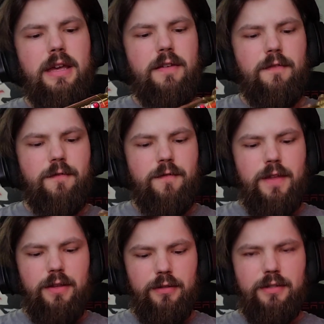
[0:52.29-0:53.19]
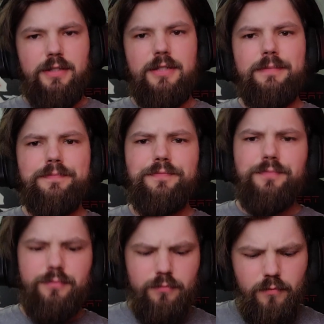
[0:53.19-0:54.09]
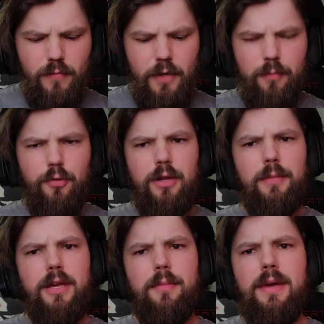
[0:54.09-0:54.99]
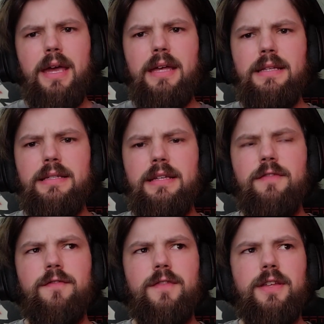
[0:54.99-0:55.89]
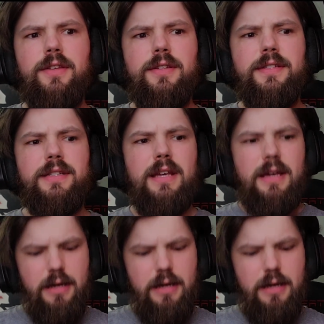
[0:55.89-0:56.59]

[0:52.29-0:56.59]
It feels premium and it feels